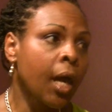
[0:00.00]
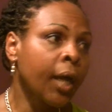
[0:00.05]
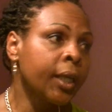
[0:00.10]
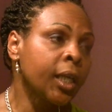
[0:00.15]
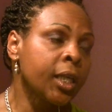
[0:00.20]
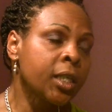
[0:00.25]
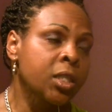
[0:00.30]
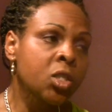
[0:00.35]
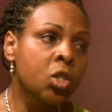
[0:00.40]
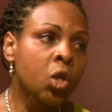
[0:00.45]

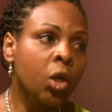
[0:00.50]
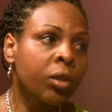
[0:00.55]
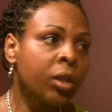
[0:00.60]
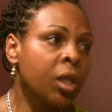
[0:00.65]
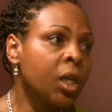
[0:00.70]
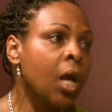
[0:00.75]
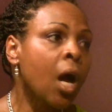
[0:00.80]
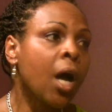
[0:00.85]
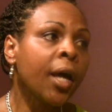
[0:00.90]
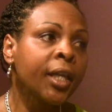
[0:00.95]
it's
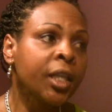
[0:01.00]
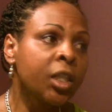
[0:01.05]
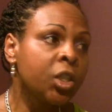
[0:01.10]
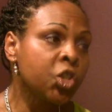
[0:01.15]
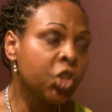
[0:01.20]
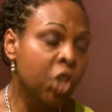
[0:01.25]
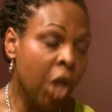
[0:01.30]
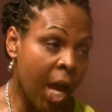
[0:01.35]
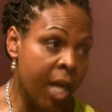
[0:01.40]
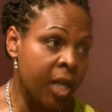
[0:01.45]
nothing I can
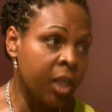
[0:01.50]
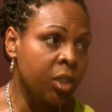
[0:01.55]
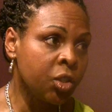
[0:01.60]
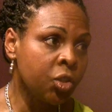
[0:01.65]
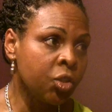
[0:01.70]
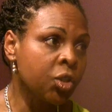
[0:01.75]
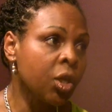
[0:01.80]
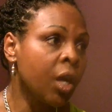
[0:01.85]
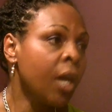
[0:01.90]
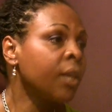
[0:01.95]

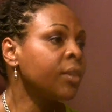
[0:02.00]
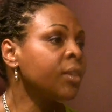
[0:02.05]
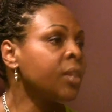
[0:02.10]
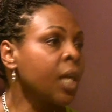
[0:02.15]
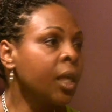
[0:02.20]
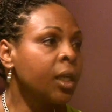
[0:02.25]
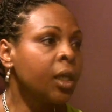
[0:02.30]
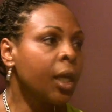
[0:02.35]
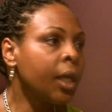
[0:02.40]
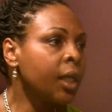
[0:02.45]
change.
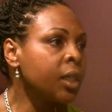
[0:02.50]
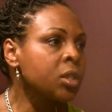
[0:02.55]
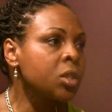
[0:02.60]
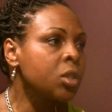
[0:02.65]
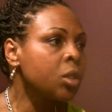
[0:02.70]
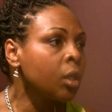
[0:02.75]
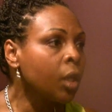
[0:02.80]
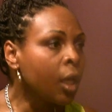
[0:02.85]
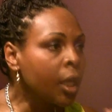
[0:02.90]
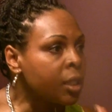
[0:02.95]
Then it's
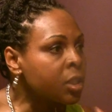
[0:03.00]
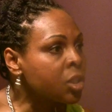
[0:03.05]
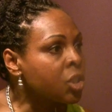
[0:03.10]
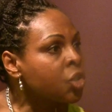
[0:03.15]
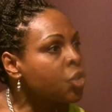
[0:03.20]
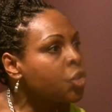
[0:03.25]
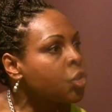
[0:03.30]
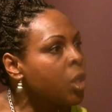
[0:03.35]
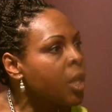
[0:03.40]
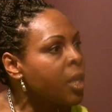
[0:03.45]

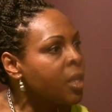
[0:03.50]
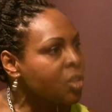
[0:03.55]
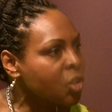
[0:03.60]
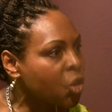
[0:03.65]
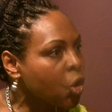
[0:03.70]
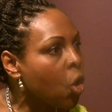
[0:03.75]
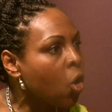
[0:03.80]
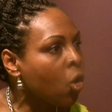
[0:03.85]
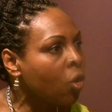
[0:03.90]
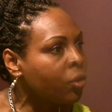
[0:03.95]

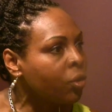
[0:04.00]
gone.